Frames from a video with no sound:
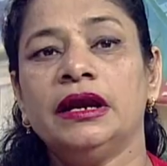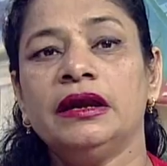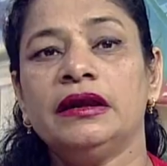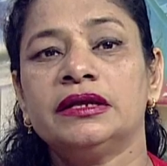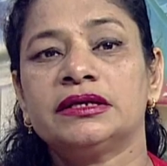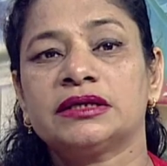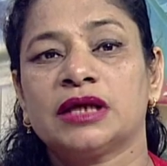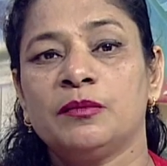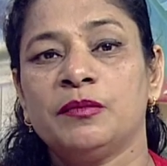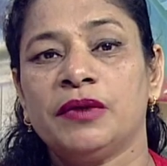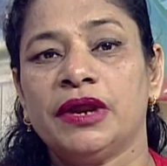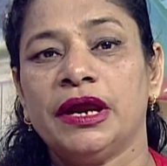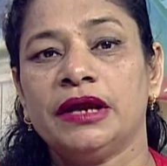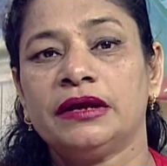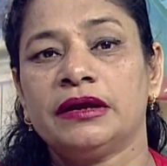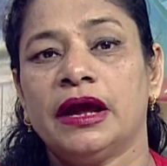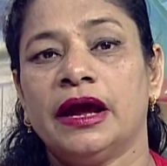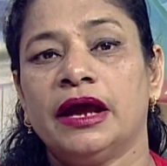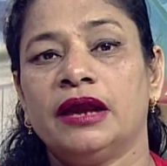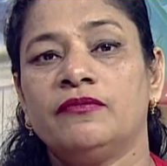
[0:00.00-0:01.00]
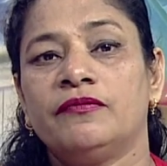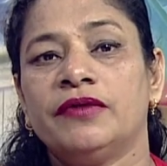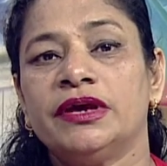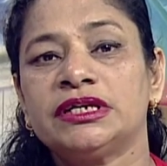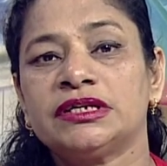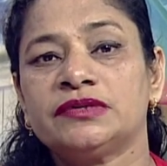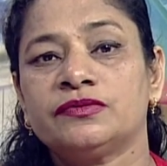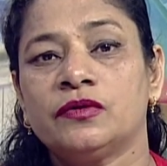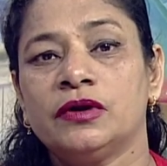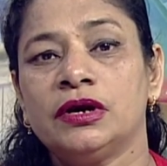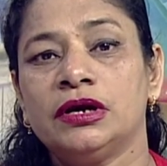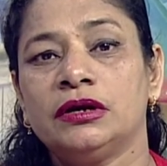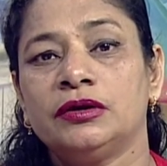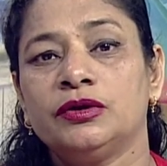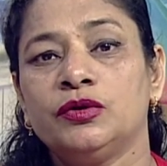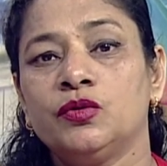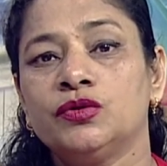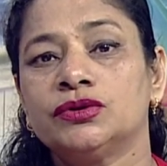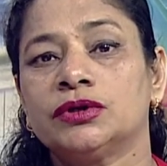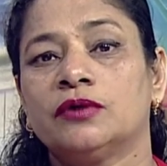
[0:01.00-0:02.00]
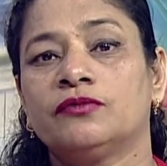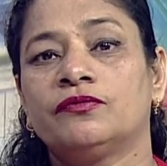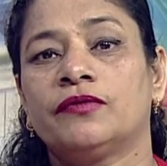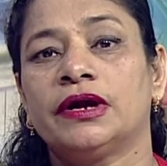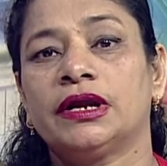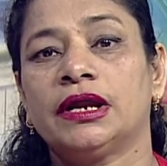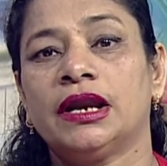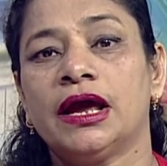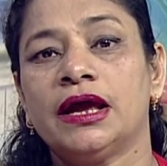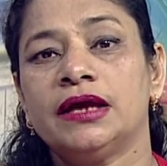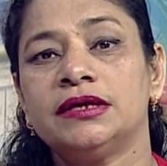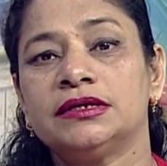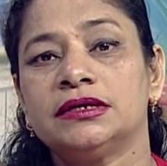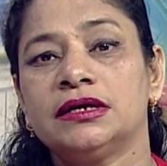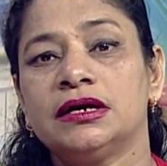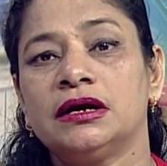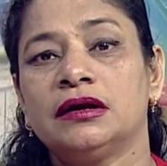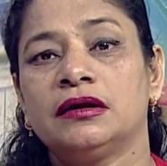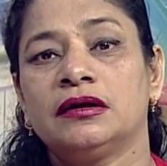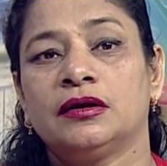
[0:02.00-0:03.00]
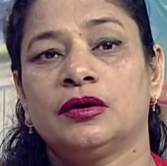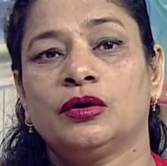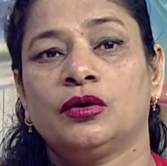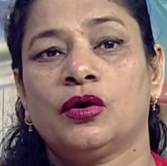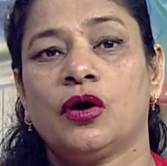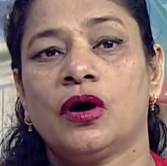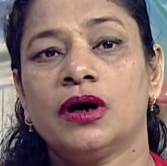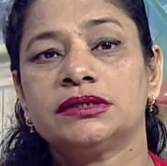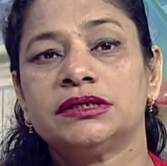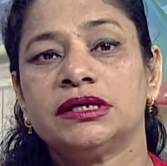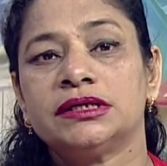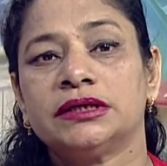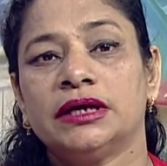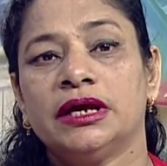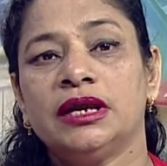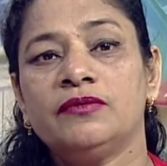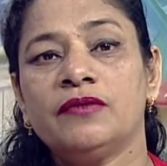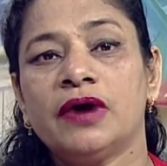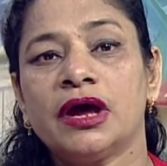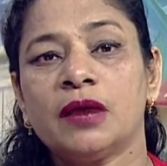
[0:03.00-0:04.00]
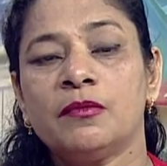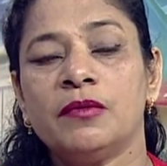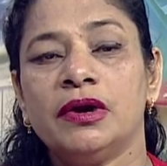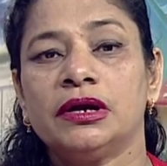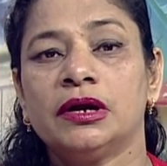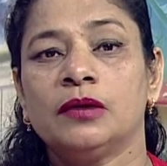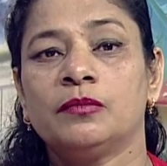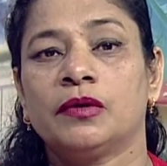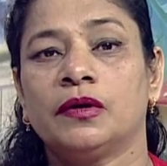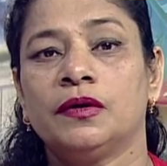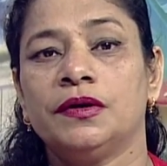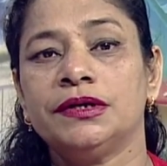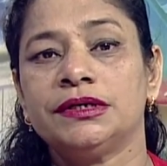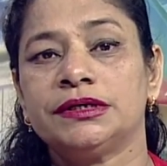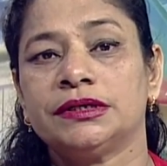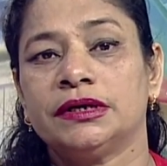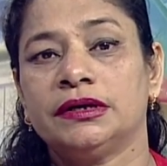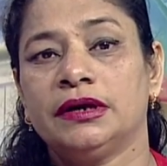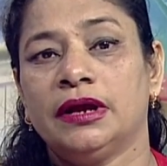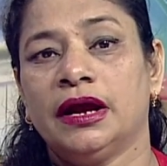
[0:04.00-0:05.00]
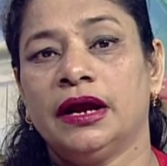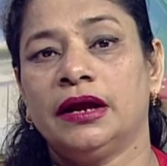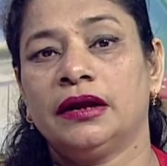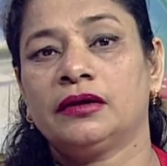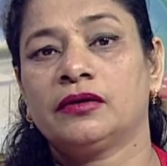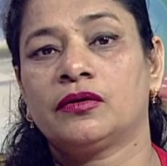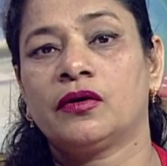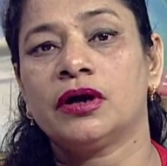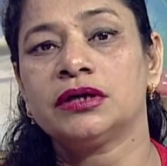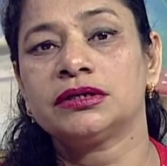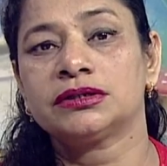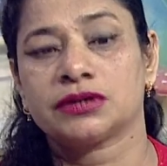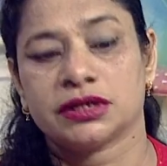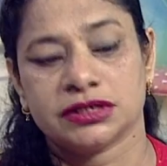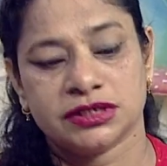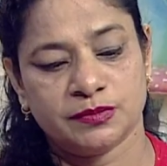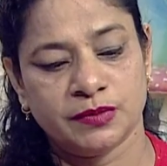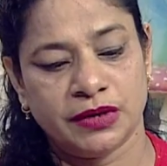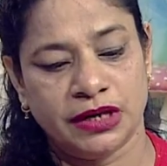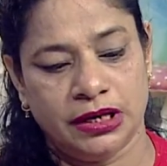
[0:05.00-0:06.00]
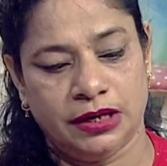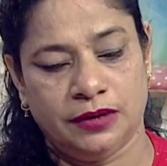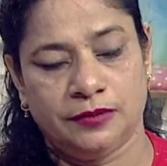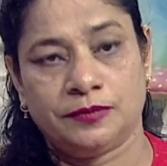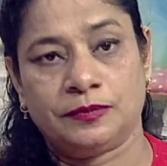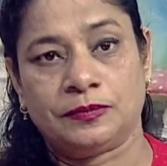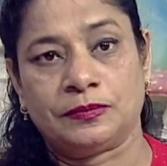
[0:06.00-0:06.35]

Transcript: Indiscriminate and wasteful use of fertilizer causes environmental pollution and costs us money.